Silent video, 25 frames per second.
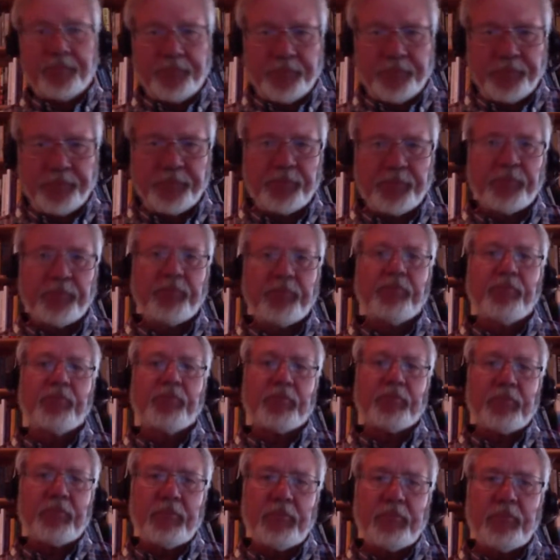uh, Germany
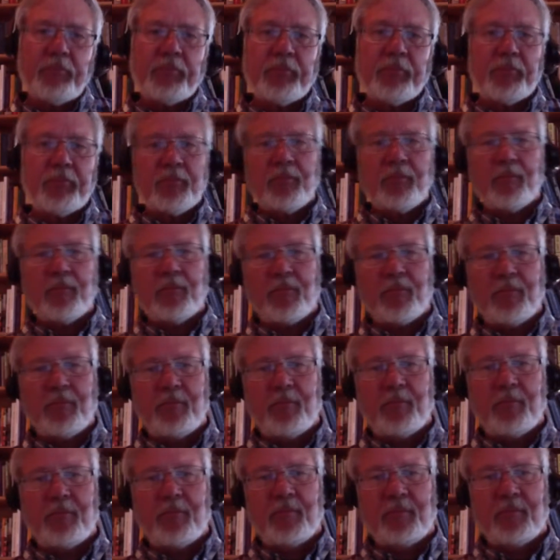non-functional.
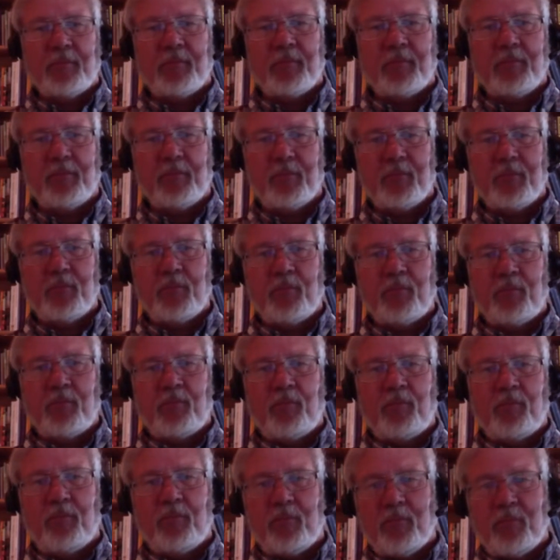It disarmed the
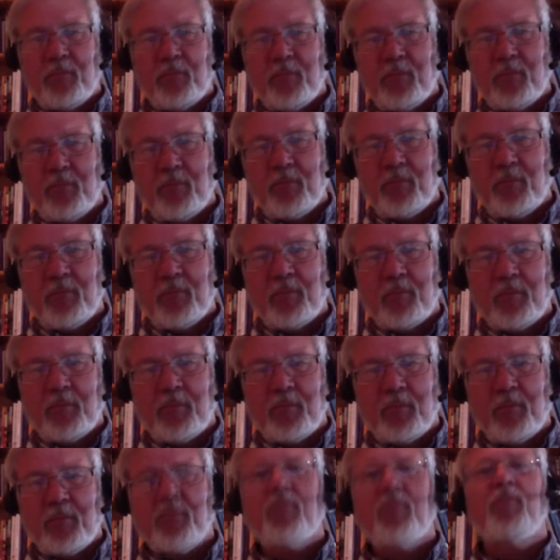people
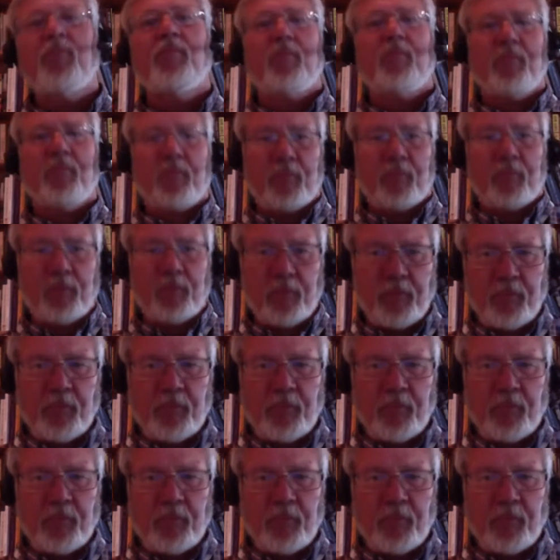and made and